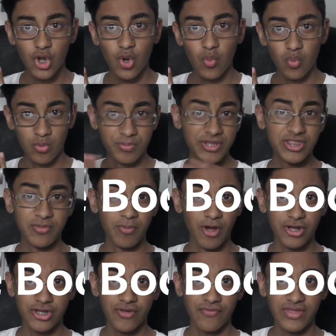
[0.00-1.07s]
will be the
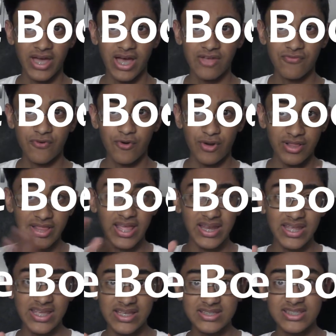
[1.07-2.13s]
body of the iPhone. And that
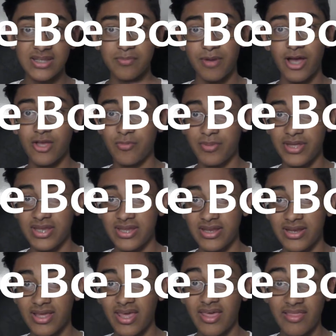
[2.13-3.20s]
is, in my
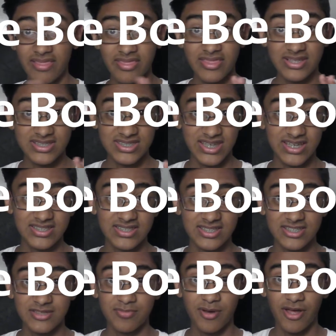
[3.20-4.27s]
opinion, the
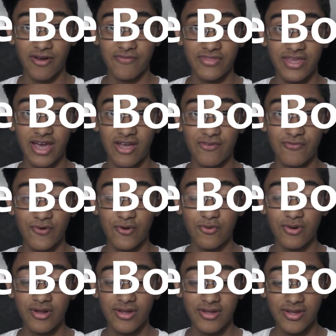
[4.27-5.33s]
sexiest part of the iPhone.
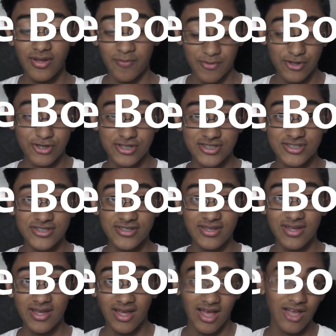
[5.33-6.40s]
Because
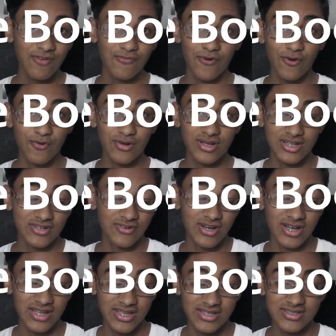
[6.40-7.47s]
iPhone, it
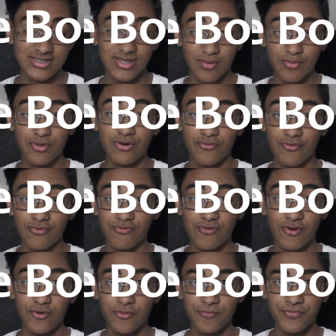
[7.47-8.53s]
really is a beautiful
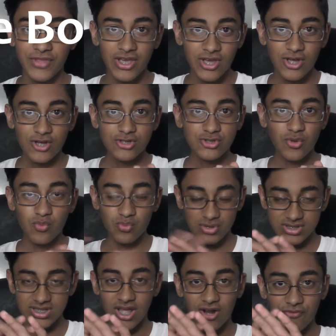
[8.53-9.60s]
phone. So we'll
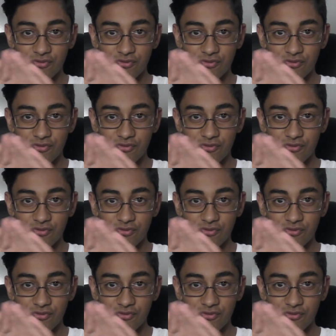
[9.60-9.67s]
start off on